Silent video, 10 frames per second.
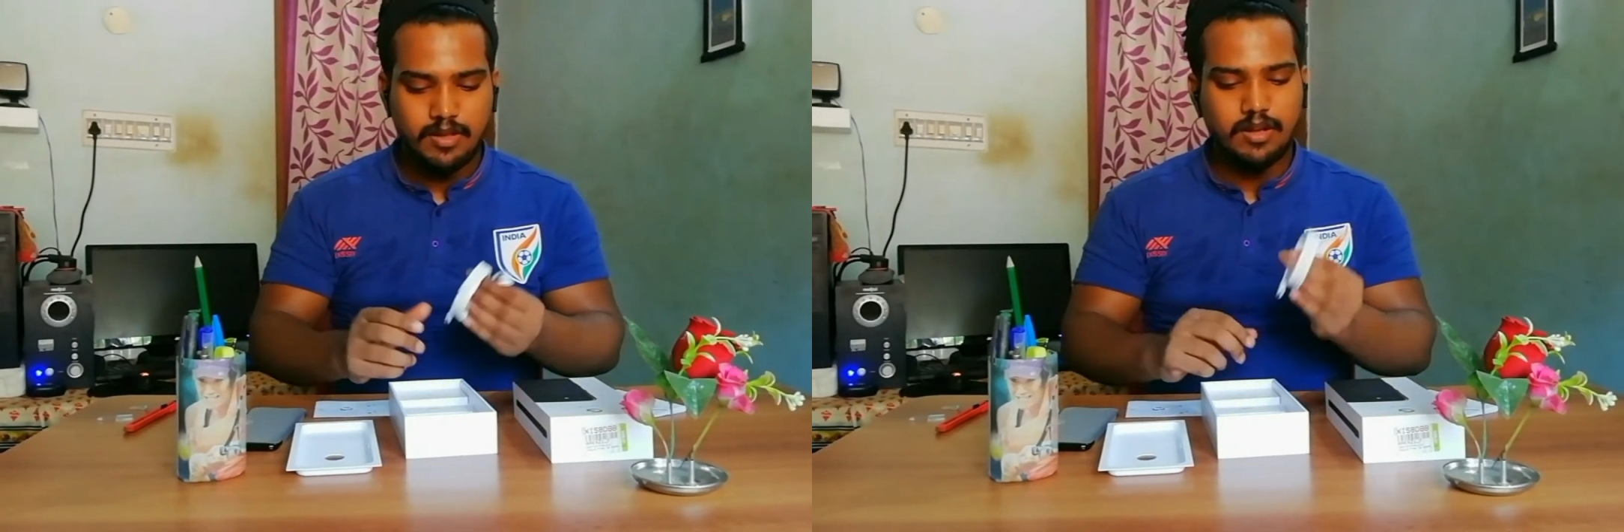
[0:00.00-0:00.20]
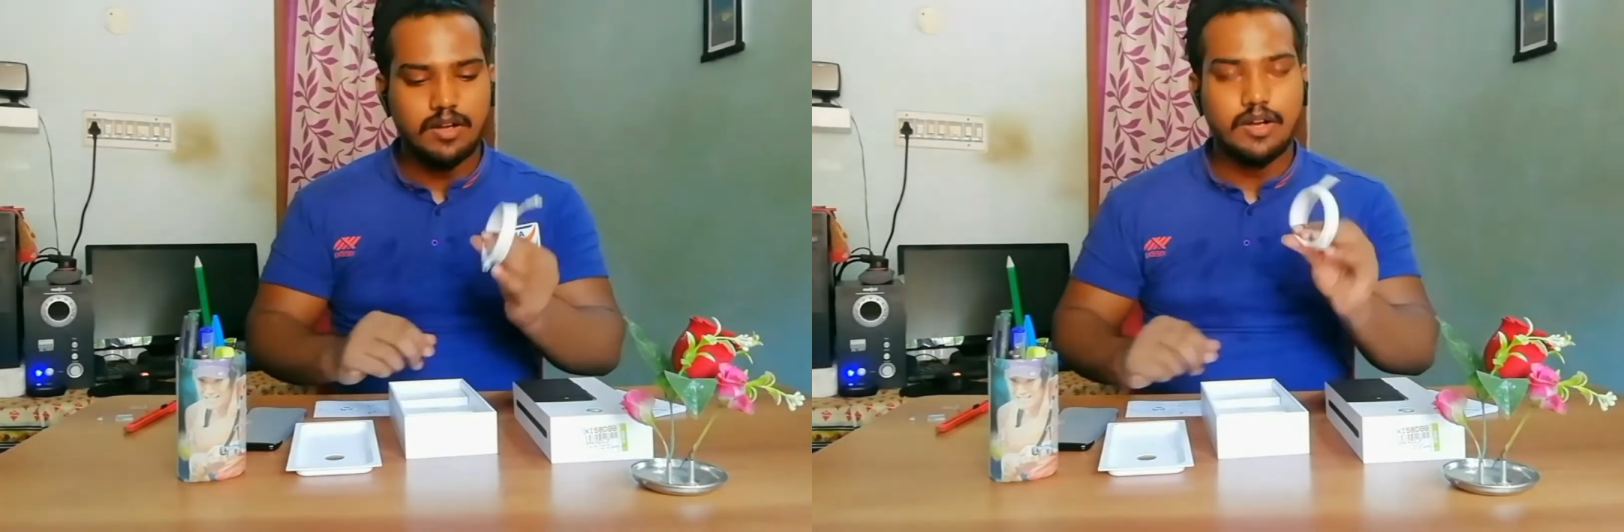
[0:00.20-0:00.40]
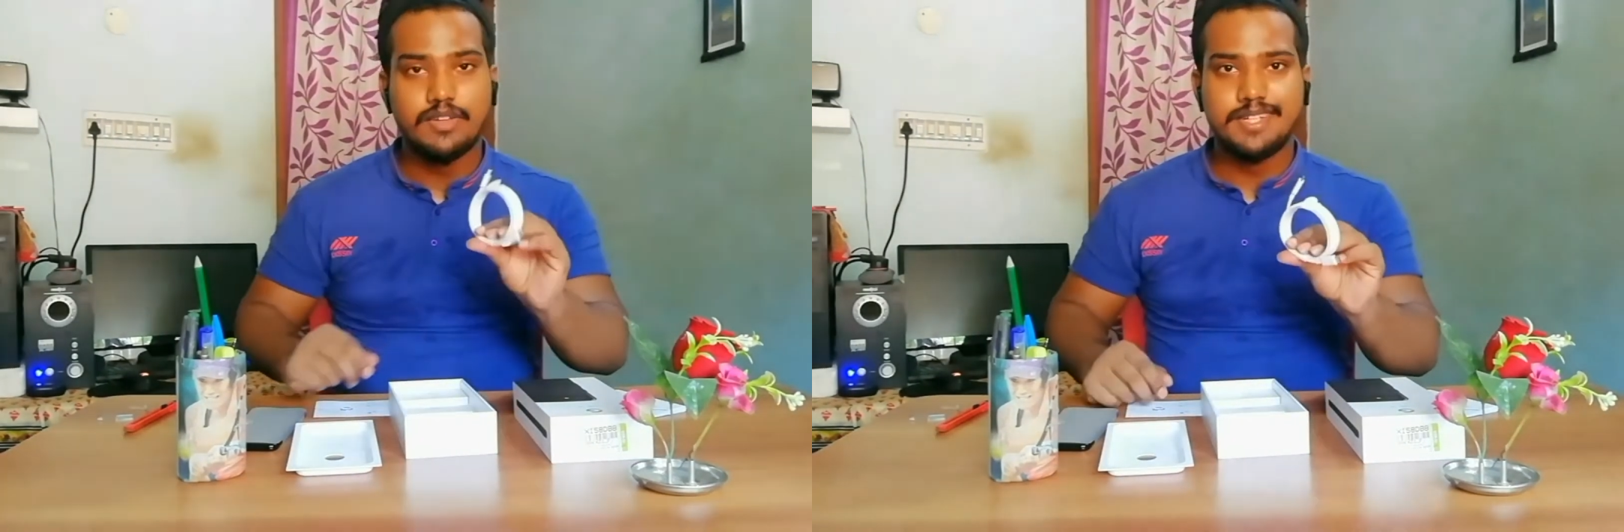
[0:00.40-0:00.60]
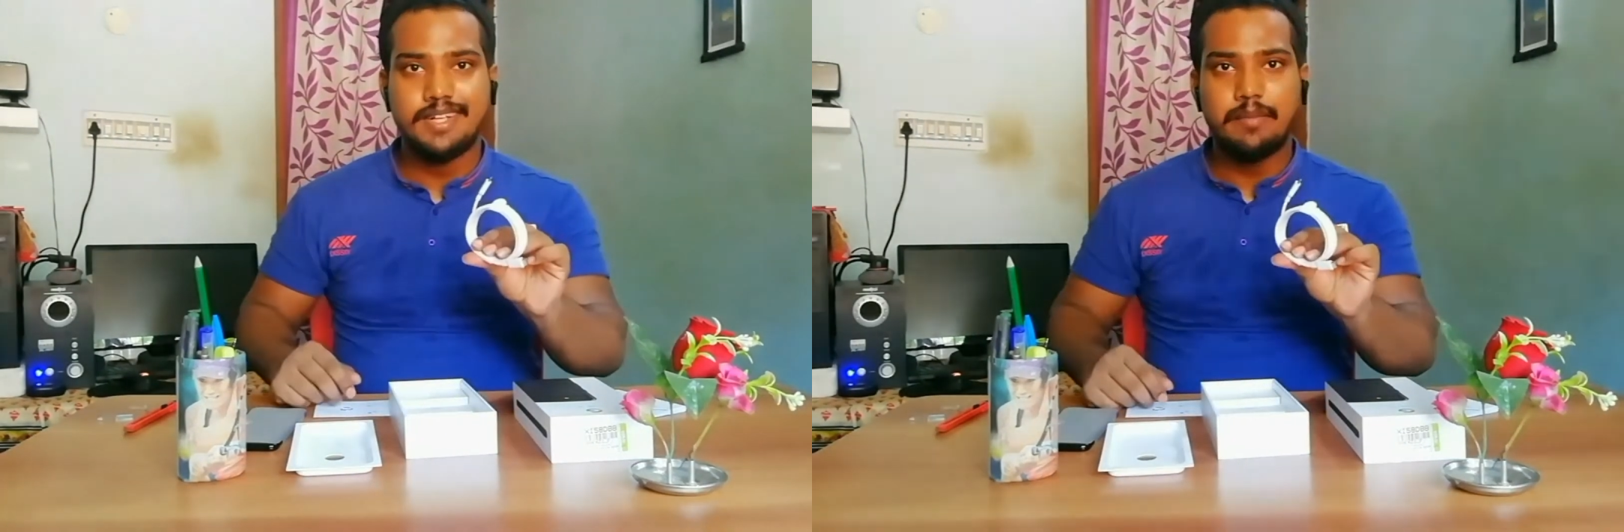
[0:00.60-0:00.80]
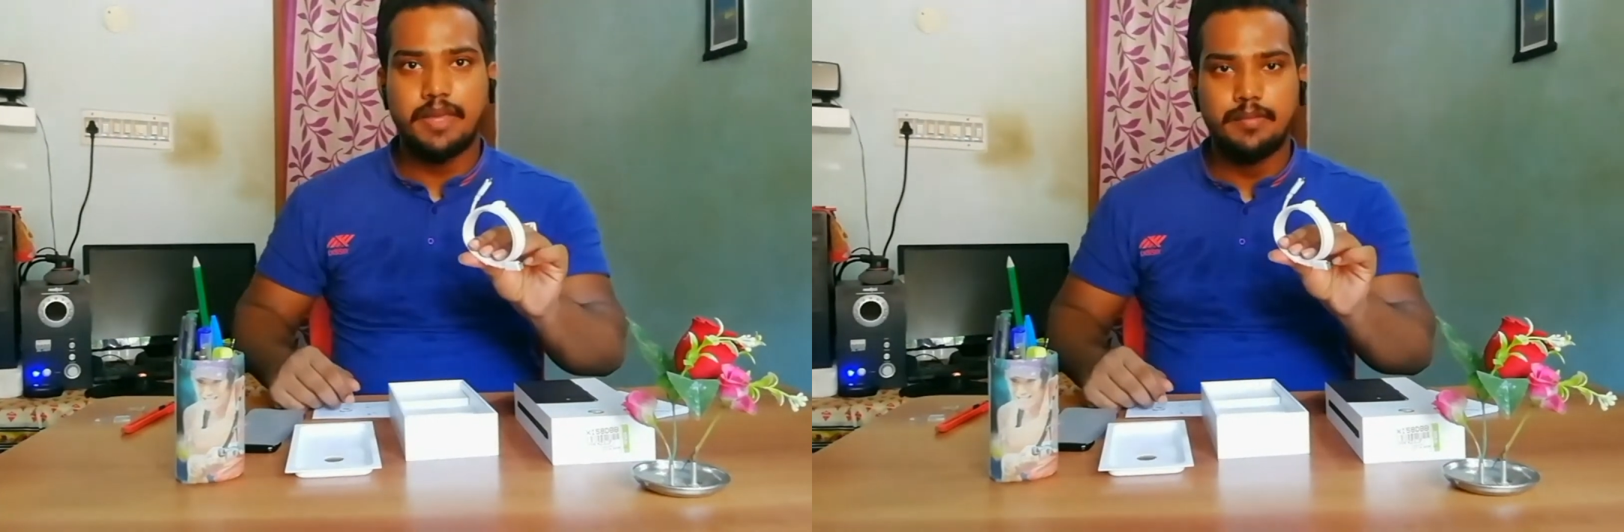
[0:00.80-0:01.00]
a
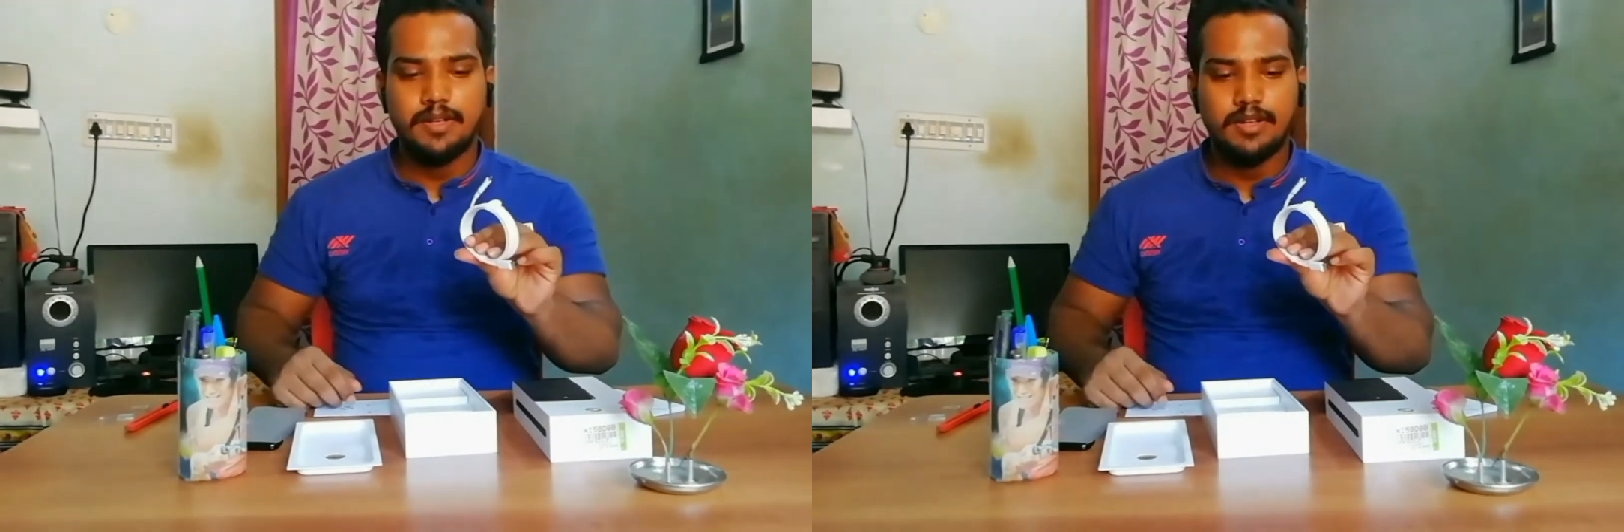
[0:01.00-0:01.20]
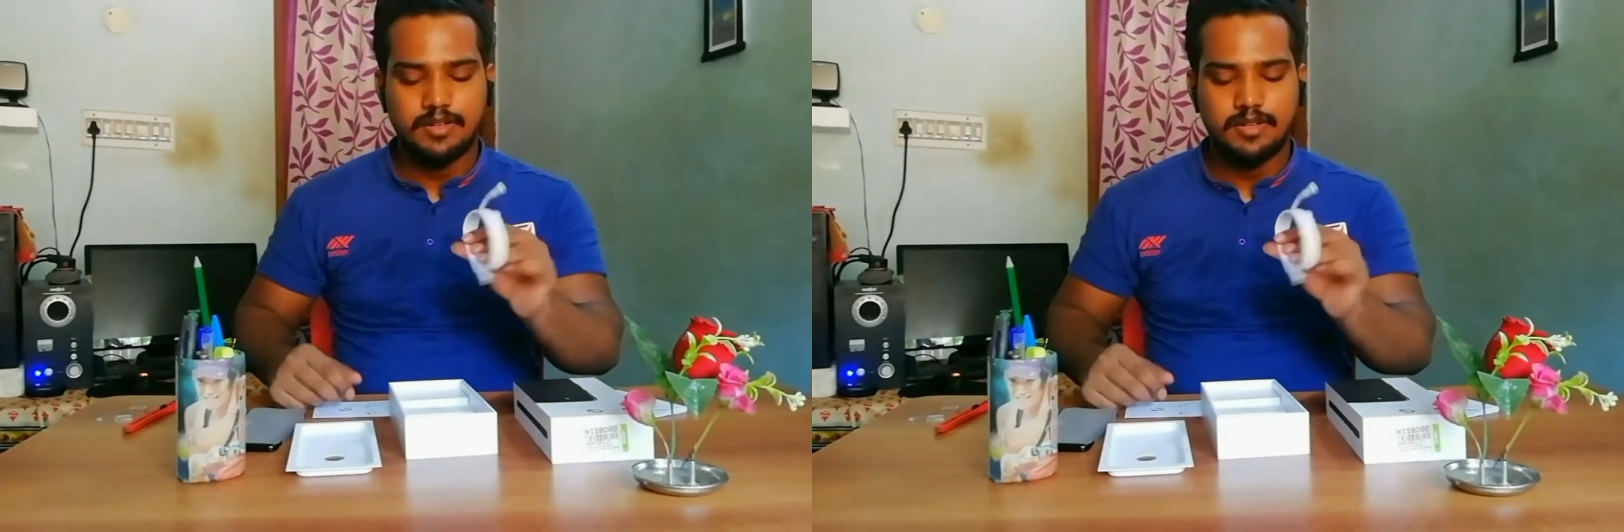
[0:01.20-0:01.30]
C-type cable,